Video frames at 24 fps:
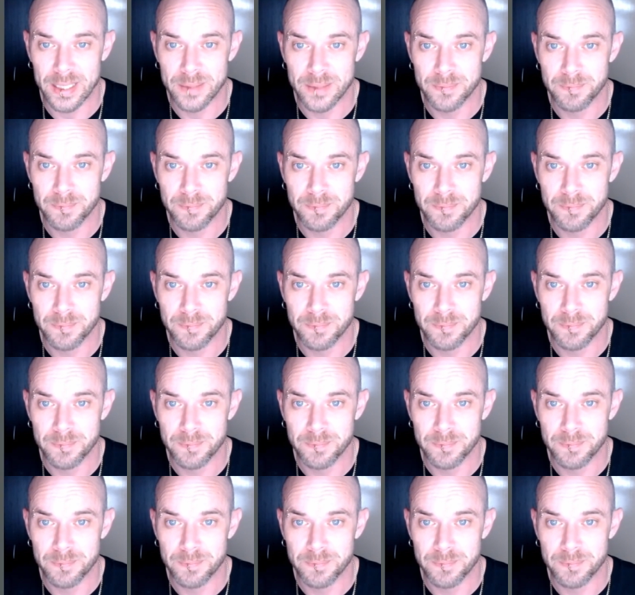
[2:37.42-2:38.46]

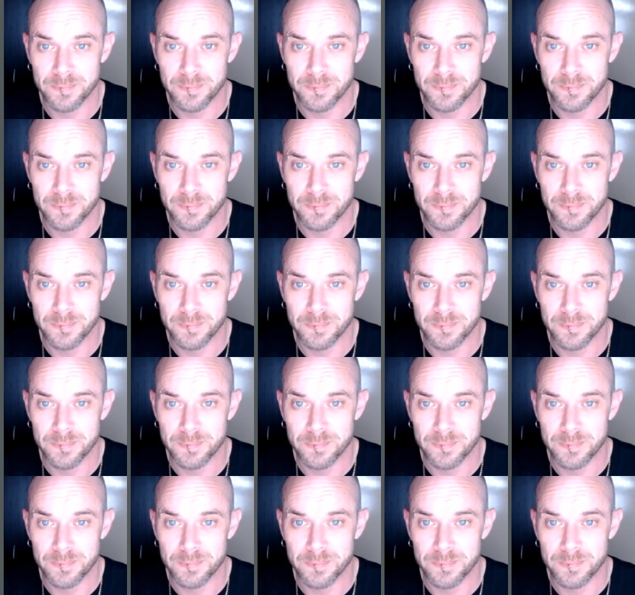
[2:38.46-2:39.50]

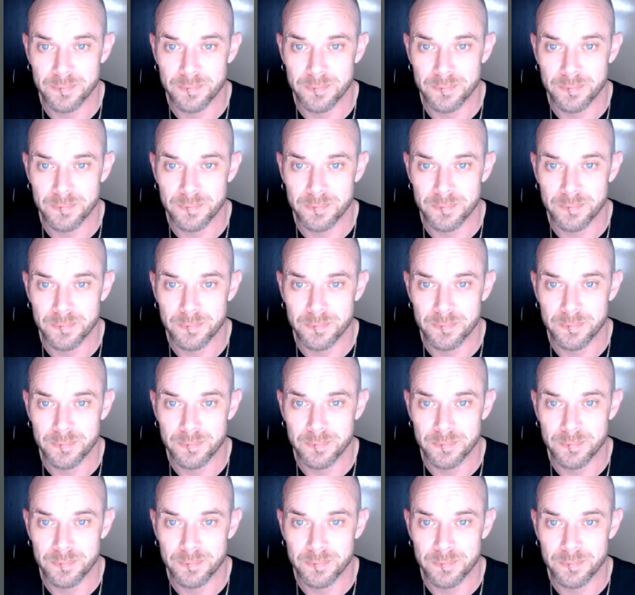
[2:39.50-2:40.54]

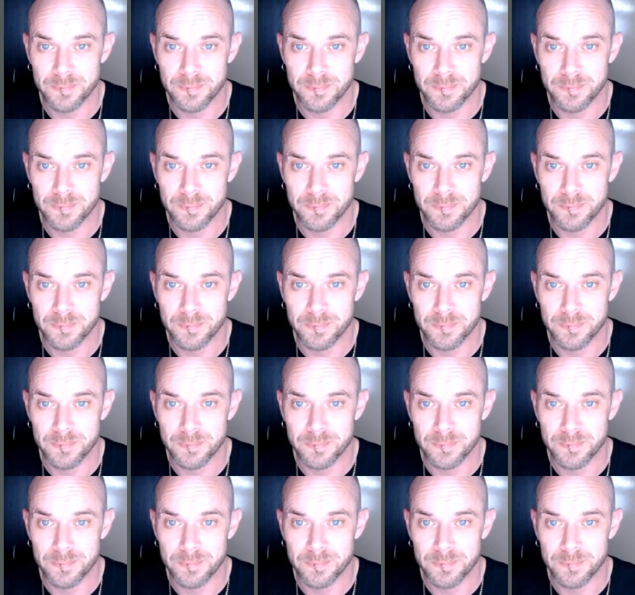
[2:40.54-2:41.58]

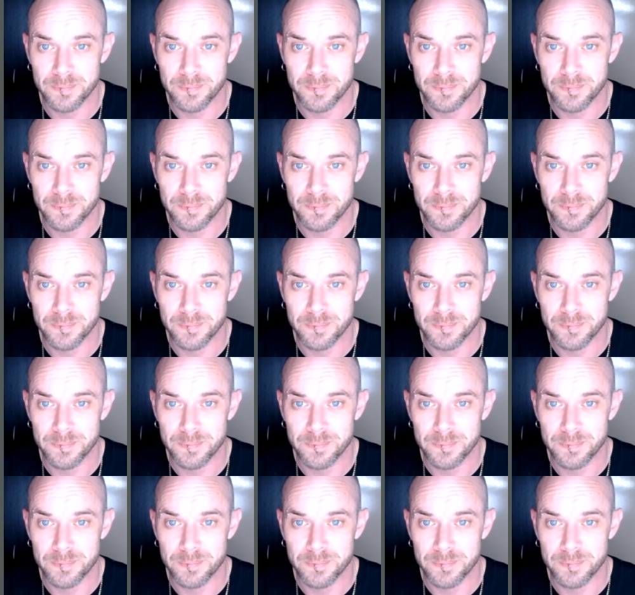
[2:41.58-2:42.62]

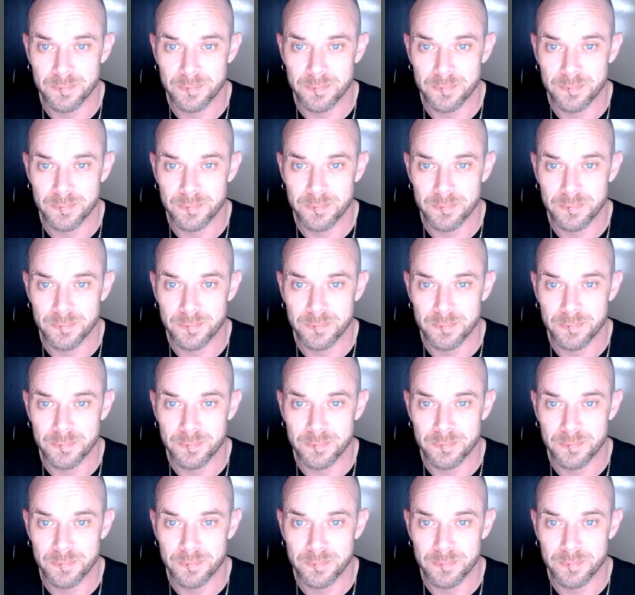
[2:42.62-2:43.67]

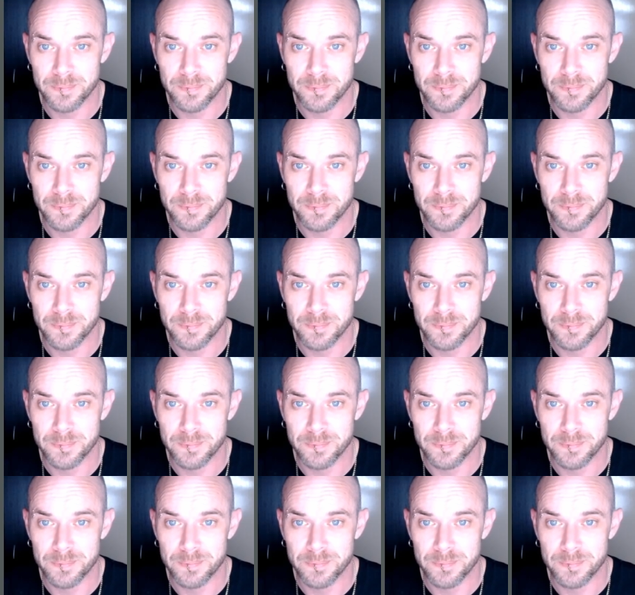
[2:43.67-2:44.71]

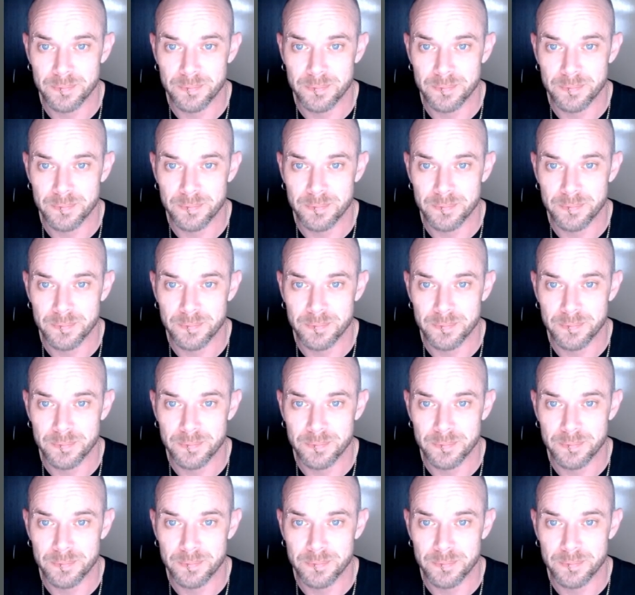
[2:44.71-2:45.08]
[no speech]